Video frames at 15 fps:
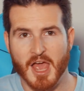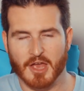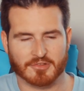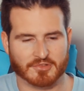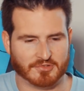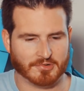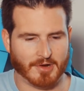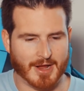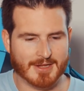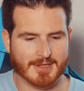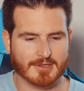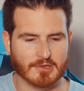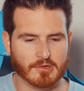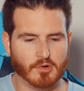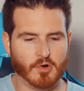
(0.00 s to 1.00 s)

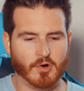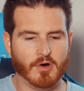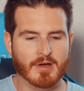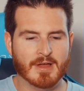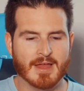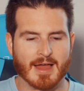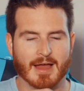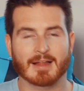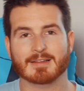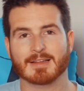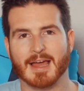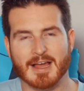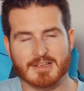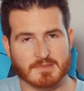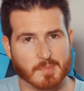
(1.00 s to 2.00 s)
Australian law
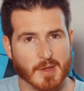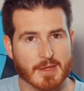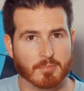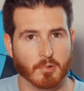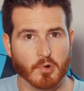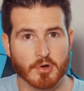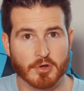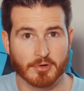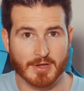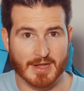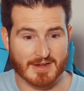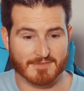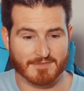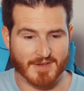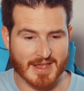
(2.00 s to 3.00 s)
allows people who
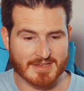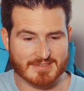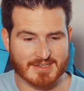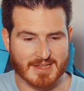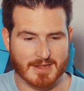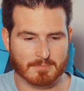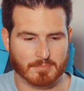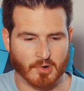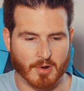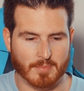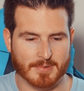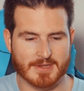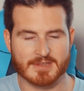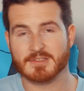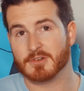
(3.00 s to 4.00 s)
invest in
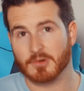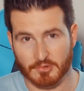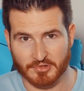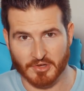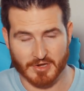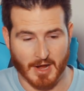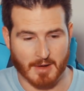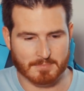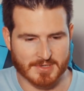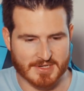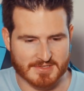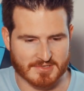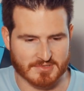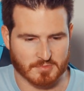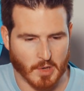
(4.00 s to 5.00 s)
properties, and also
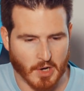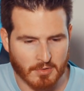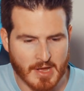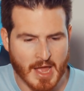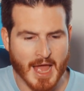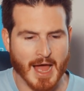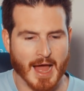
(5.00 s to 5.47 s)
companies as well,